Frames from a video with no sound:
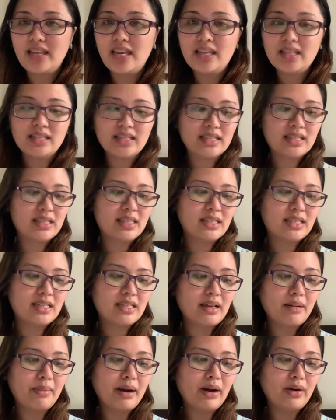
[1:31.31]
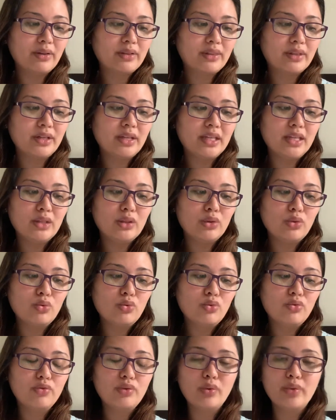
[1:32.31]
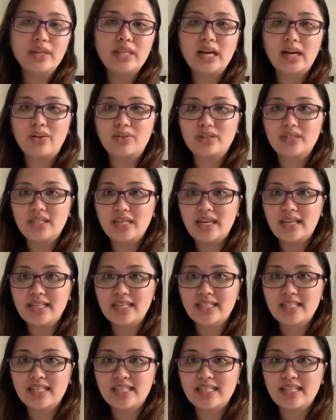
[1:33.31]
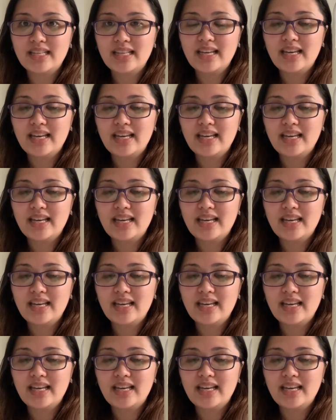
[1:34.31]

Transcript: It's about 32 fluid ounces.